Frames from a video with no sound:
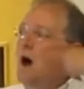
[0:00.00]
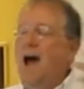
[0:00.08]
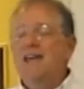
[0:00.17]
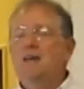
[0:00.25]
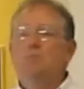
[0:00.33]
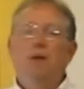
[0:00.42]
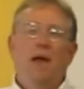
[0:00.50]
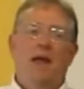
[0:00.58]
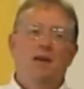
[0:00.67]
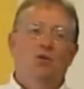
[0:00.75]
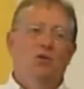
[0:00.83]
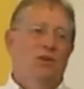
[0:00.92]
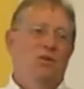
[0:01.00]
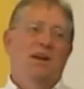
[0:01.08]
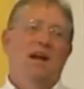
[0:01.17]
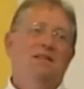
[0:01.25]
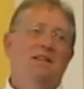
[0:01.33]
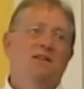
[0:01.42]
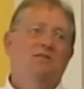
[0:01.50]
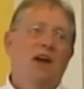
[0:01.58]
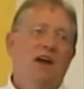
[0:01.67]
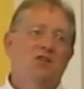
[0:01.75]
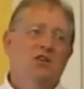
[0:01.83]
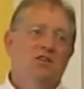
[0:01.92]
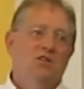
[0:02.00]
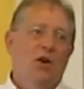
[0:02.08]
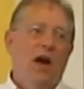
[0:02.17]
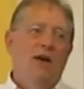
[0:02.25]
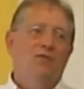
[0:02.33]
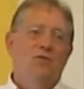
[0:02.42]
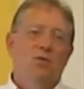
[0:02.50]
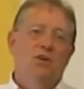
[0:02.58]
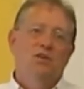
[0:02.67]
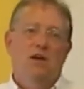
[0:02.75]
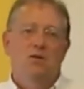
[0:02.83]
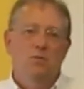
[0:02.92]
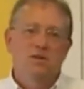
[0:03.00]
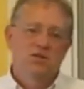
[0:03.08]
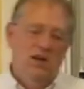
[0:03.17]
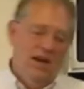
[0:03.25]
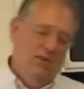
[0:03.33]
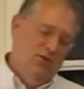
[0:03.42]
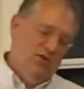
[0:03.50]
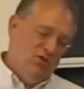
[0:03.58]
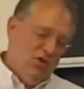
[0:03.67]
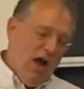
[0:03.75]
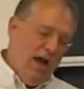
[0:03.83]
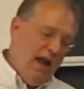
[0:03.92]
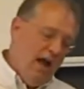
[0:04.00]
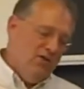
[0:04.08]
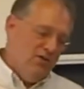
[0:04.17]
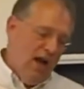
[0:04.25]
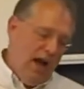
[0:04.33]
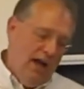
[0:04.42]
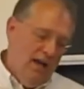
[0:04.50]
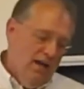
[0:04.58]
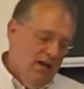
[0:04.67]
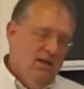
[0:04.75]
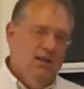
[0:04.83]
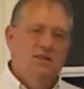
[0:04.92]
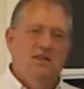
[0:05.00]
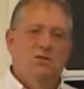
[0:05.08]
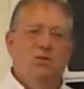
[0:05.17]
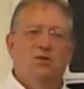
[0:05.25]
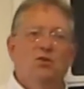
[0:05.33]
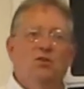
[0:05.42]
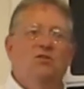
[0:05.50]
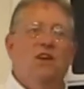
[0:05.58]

I get paid only when I see infections, so afterwards I will be standing with a sign outside that says we'll do